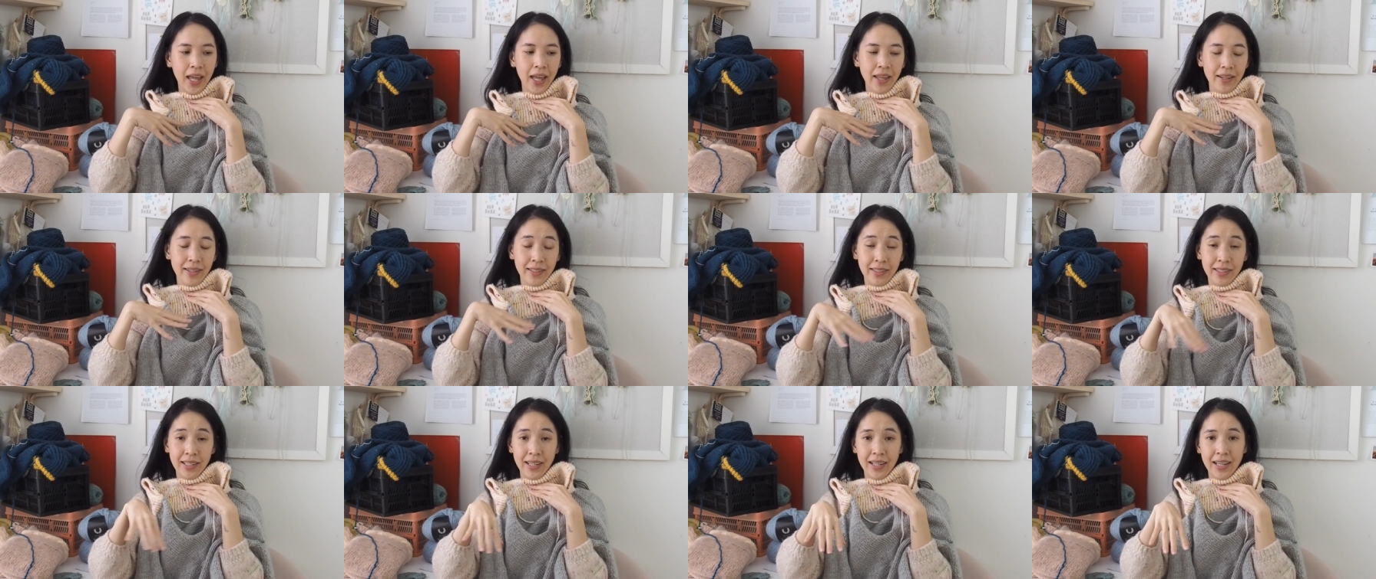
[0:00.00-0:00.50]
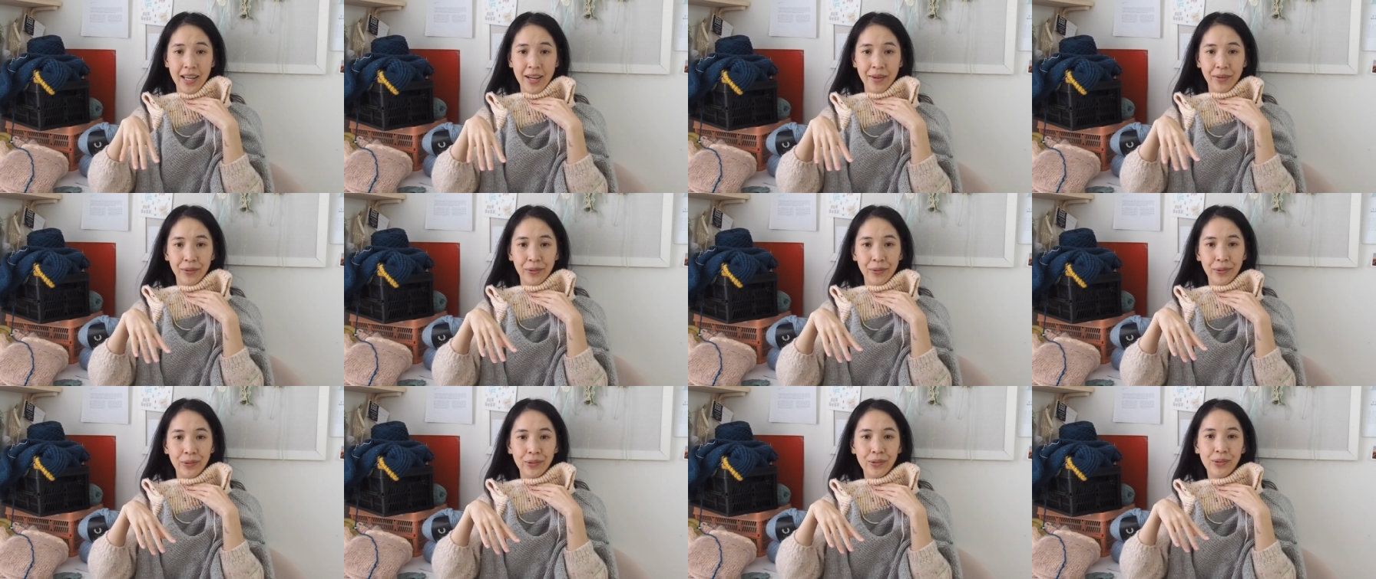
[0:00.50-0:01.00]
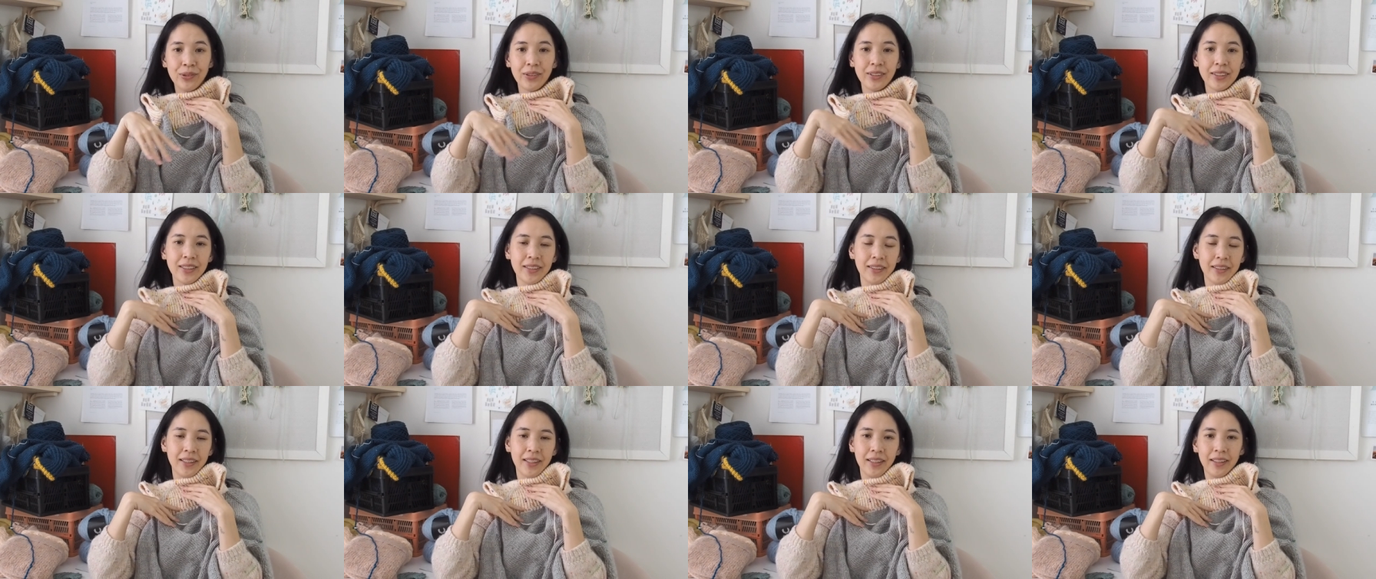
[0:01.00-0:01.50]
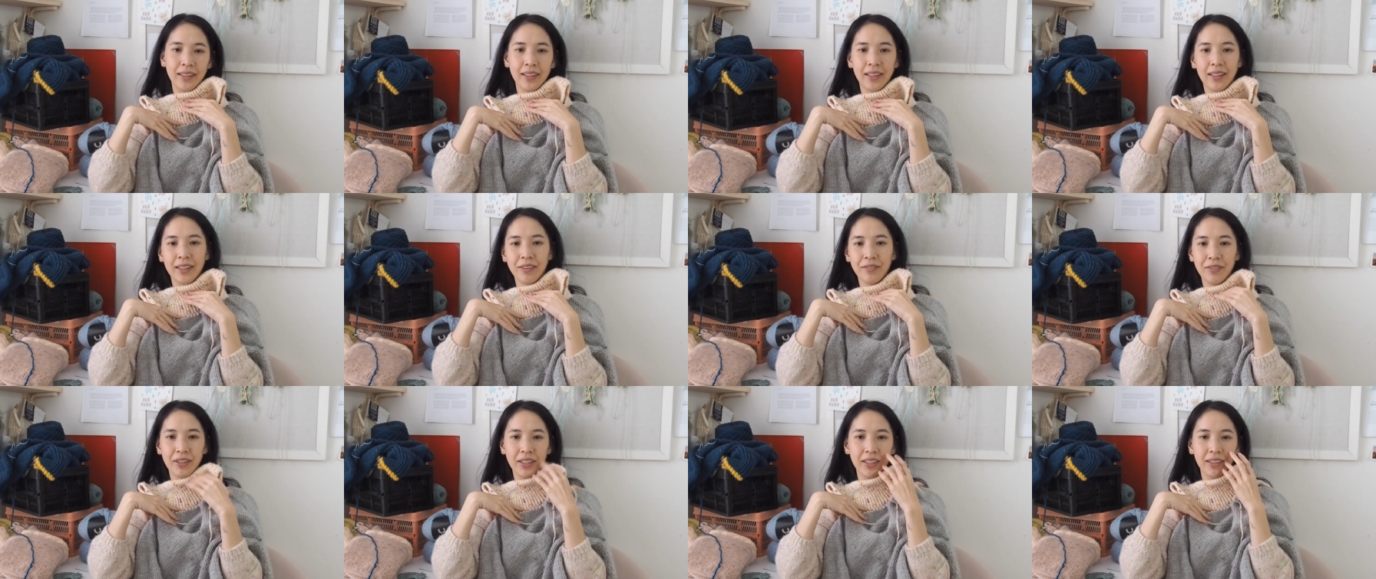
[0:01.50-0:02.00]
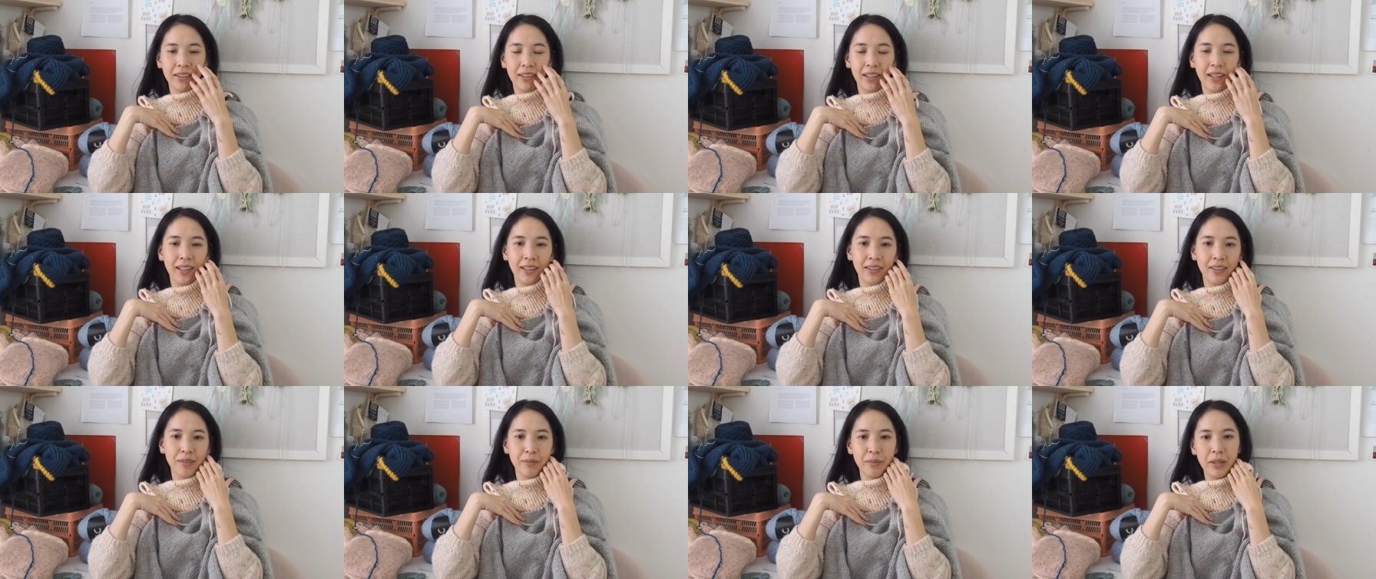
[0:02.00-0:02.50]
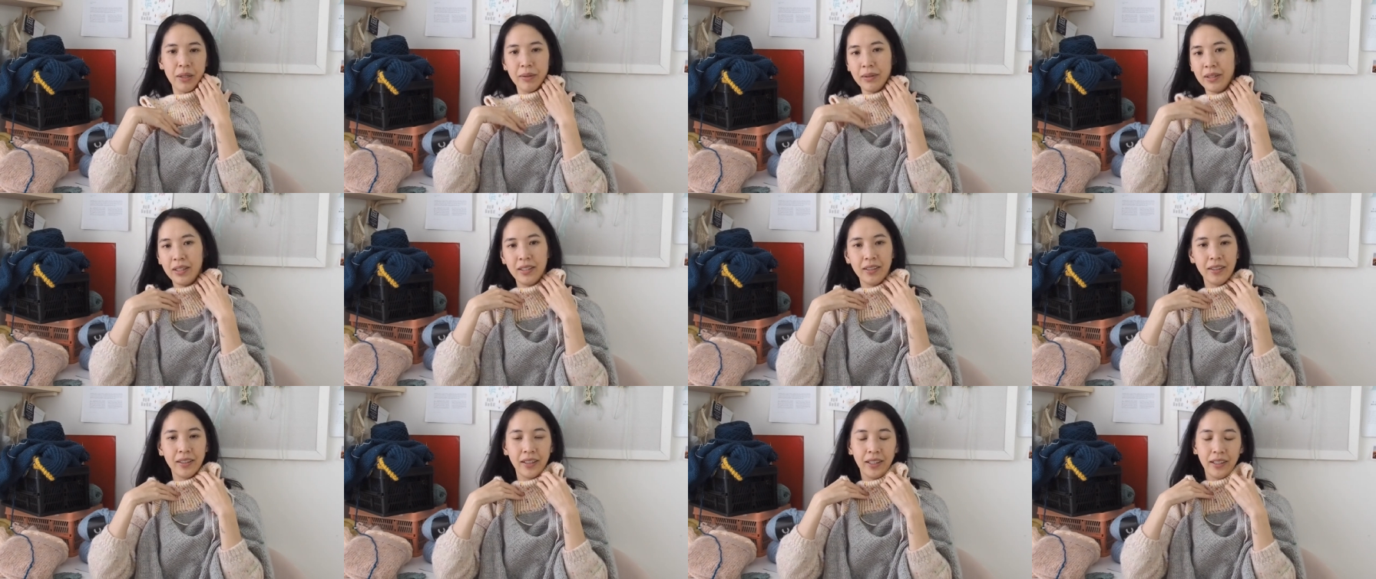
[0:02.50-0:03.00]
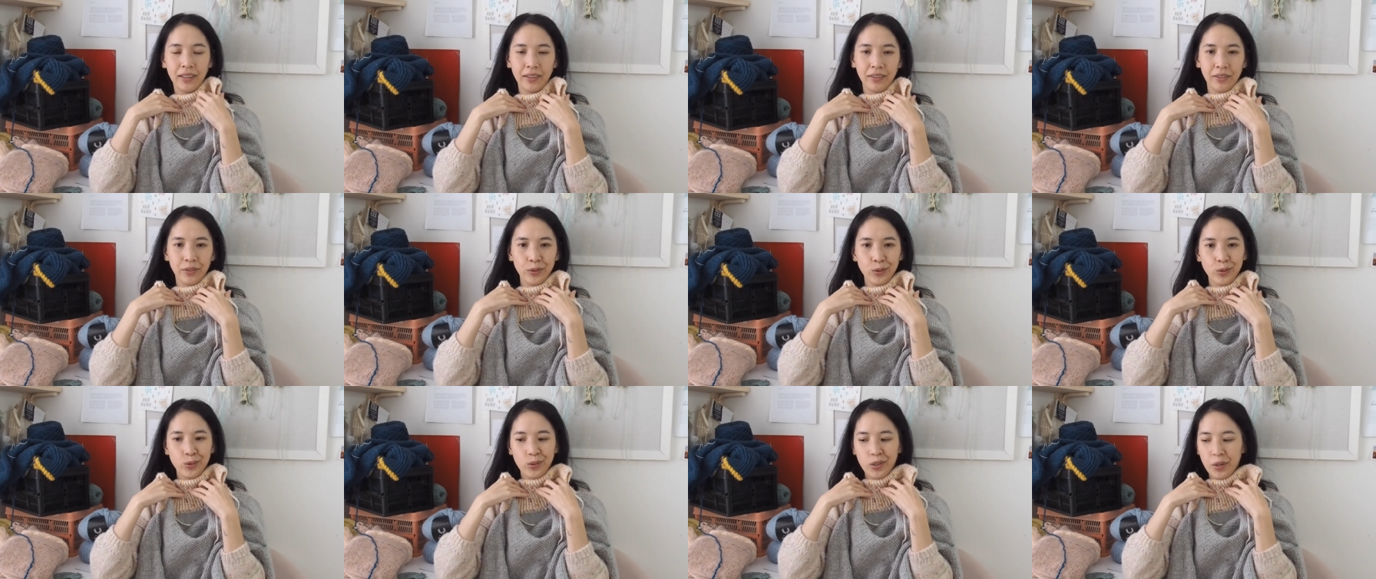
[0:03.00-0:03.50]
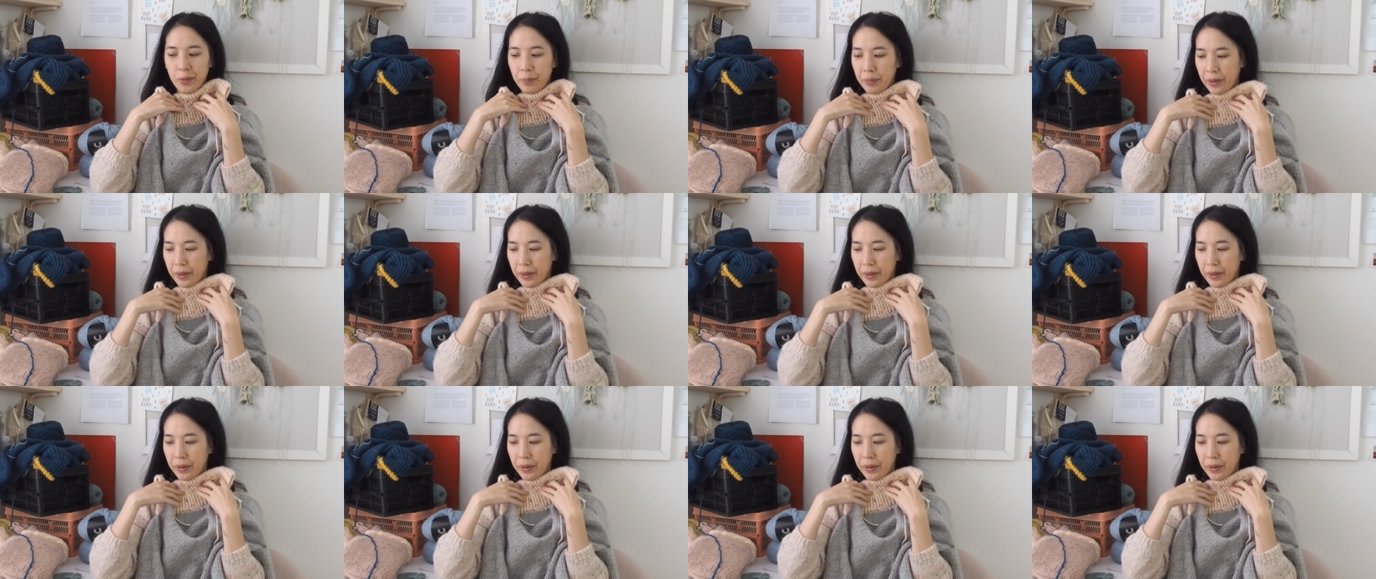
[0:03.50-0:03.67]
see how it all looked, and then like, if I didn't like it, maybe like not do it.